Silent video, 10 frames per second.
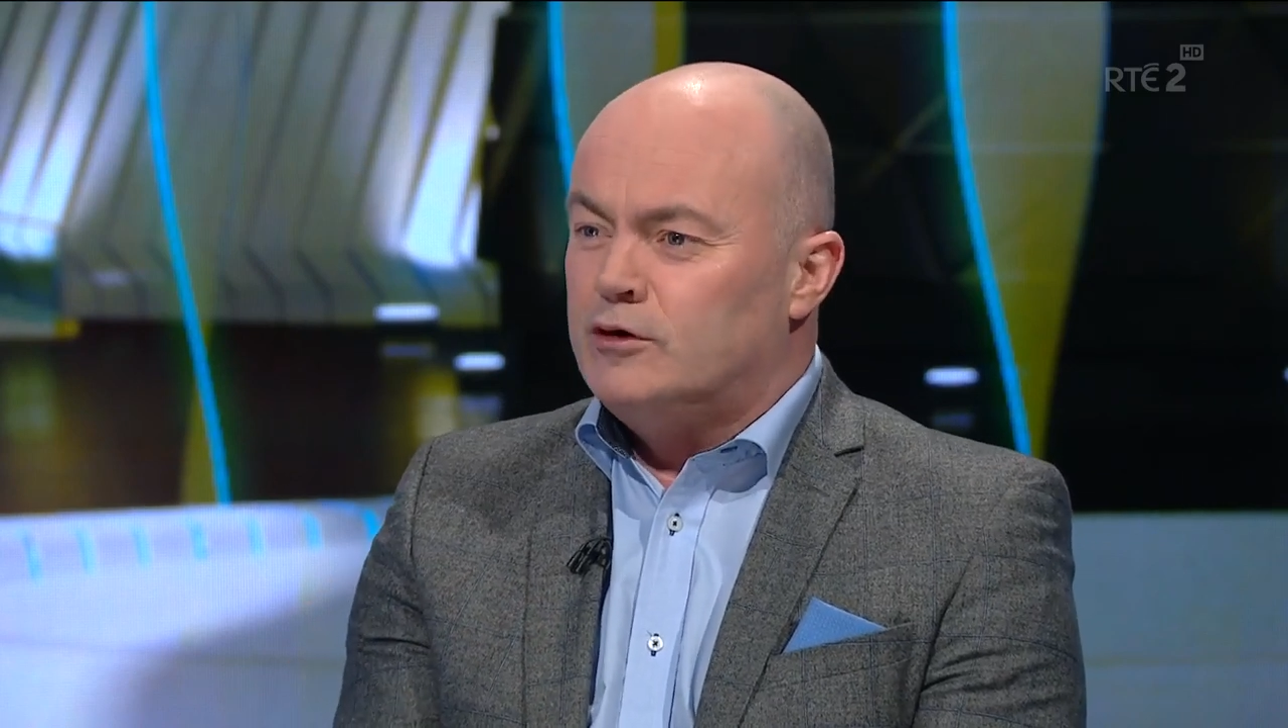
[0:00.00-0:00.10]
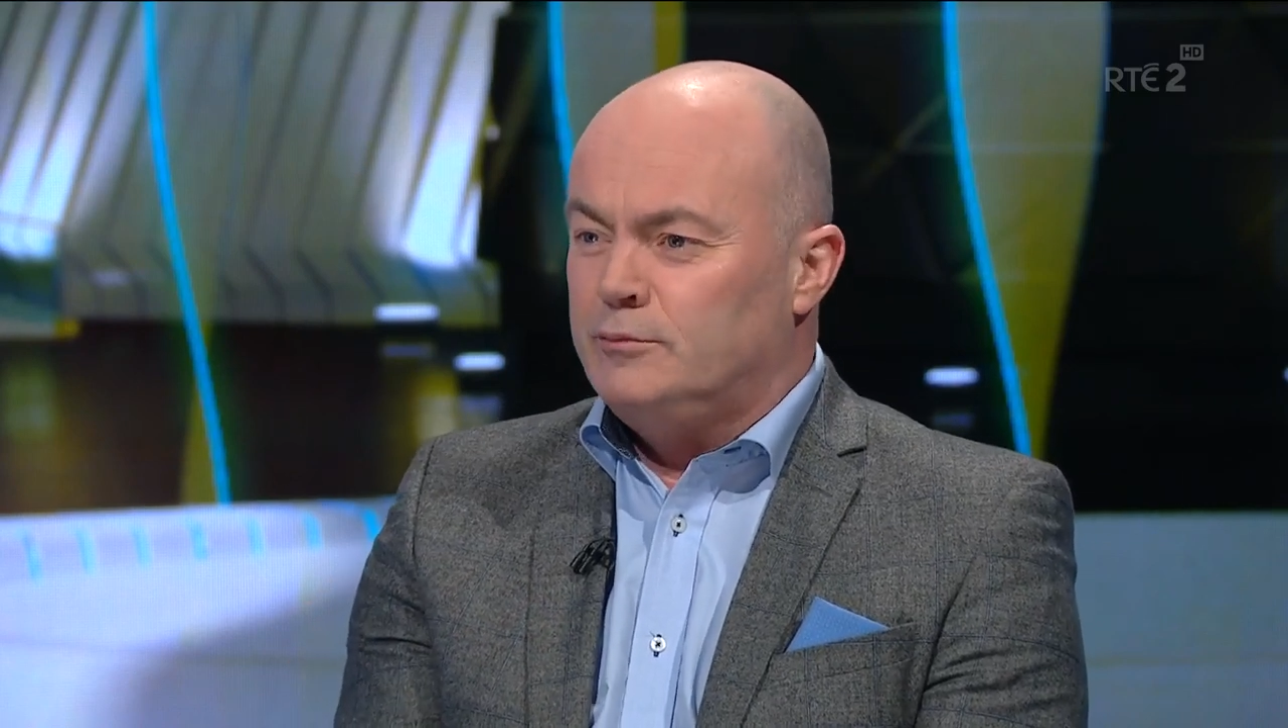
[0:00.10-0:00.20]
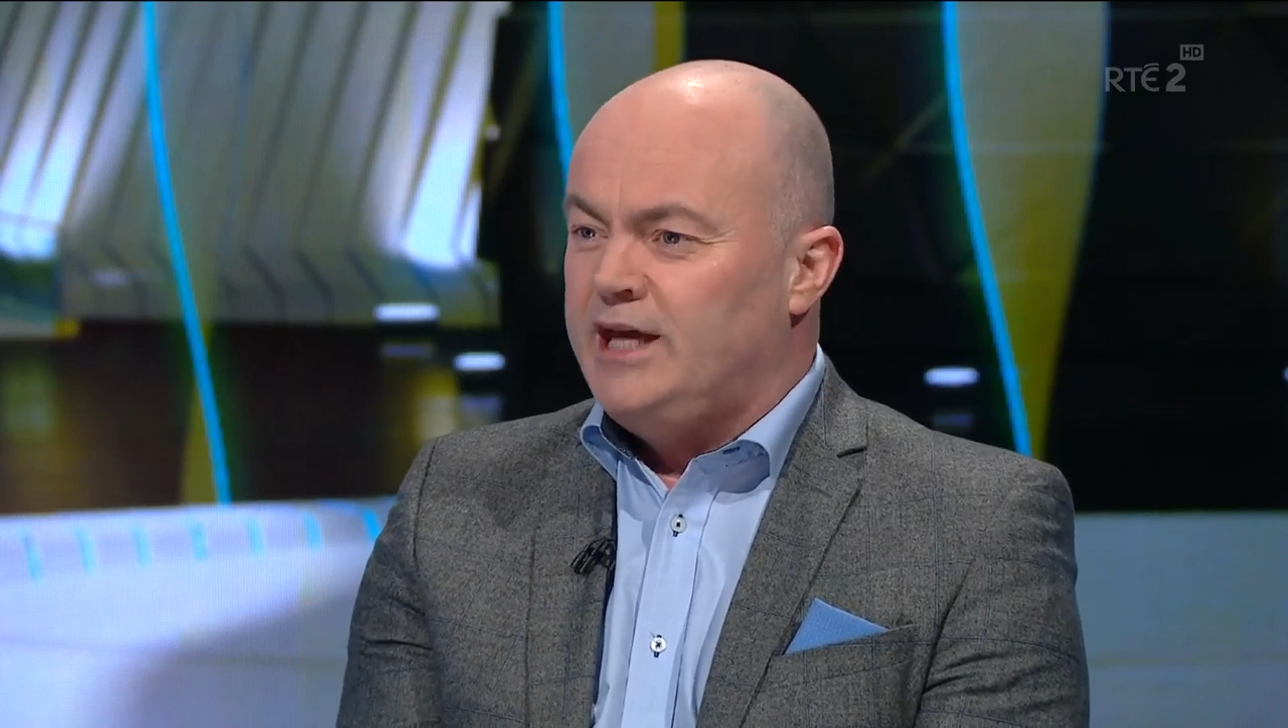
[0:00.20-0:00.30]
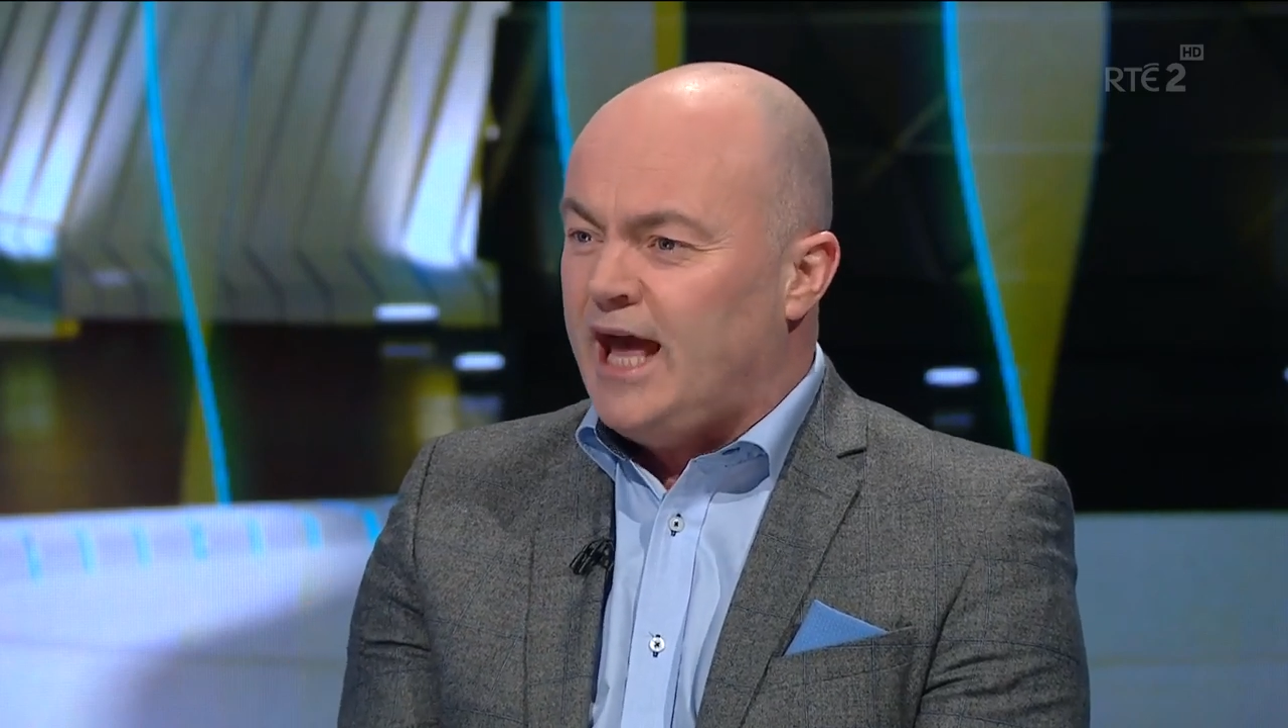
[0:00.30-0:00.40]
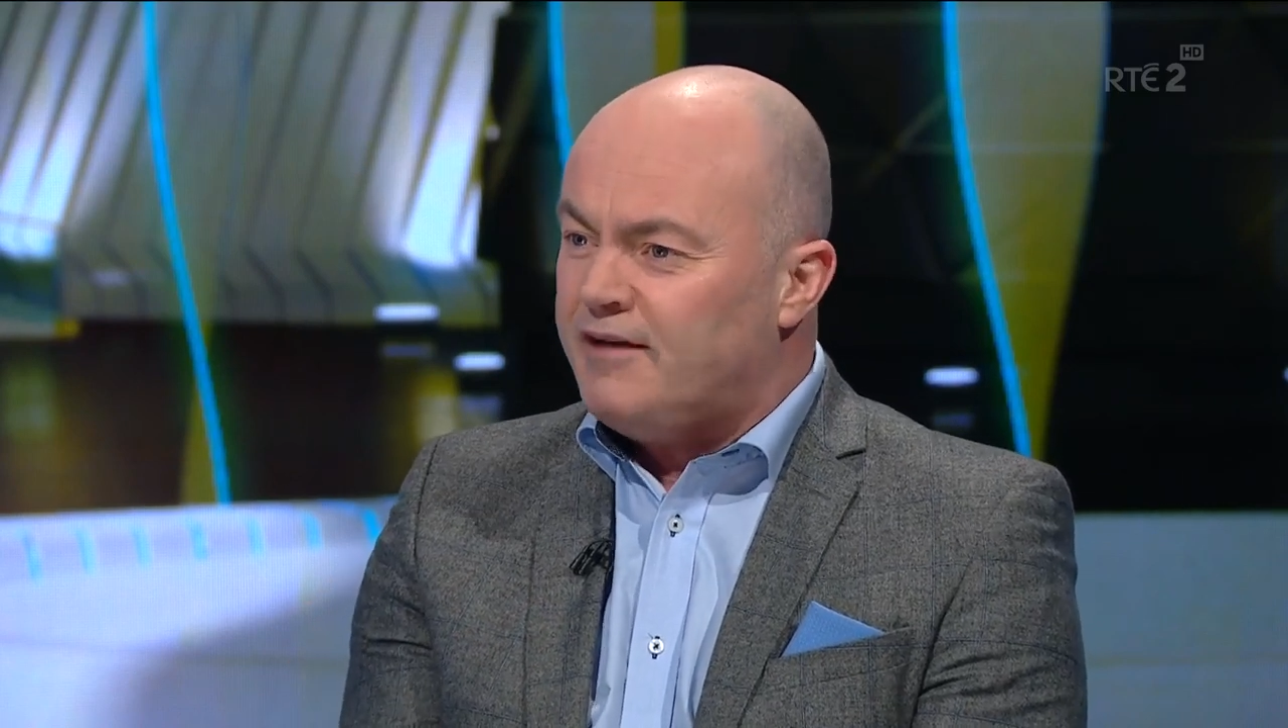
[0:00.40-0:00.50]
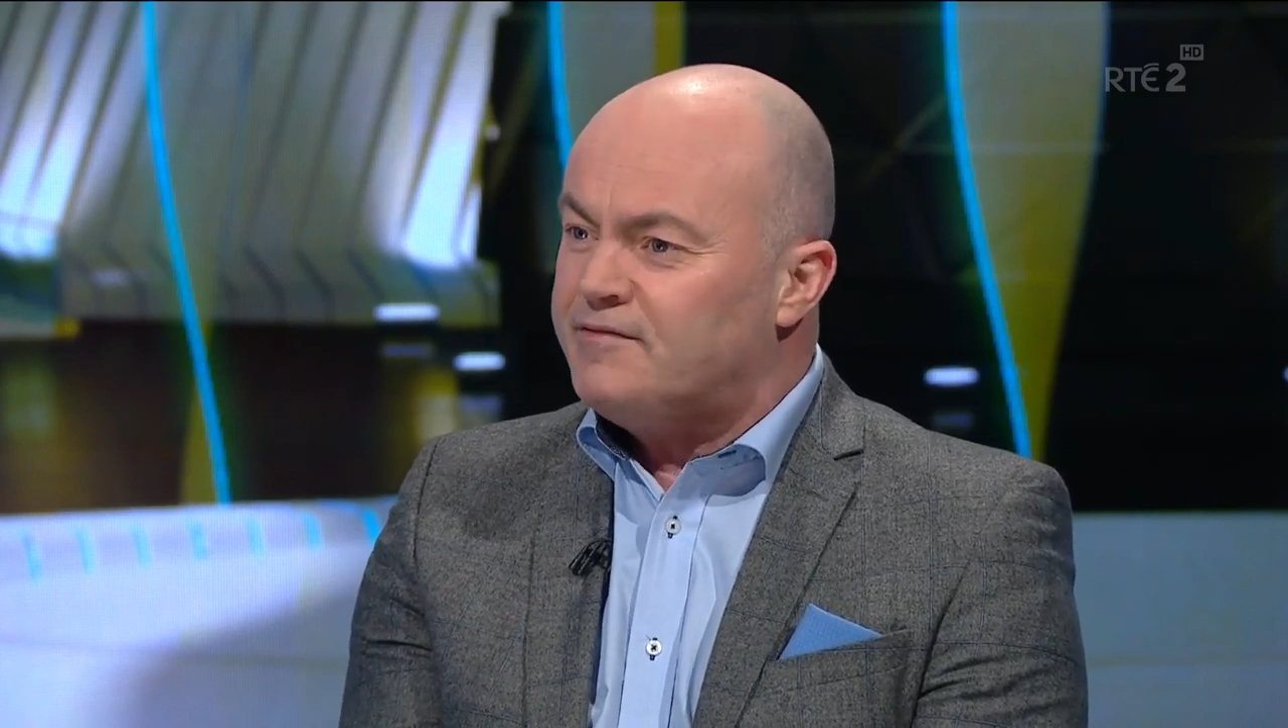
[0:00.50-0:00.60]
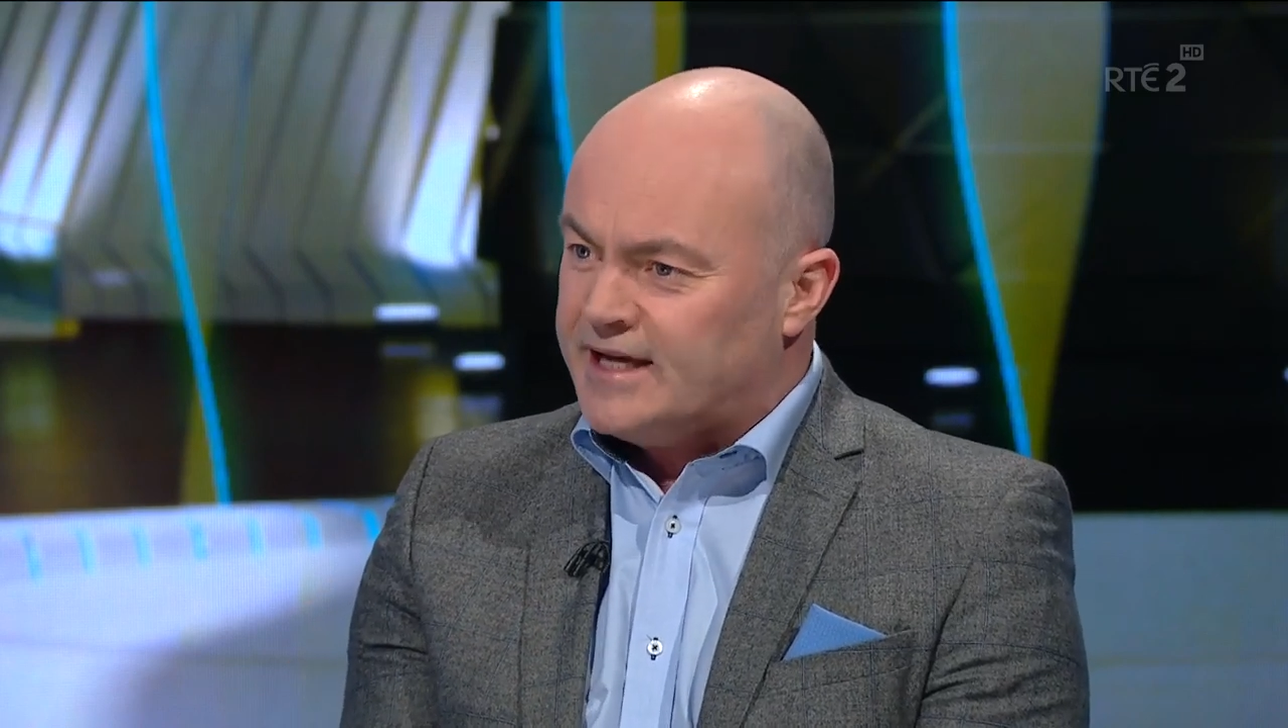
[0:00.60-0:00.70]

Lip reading: And we have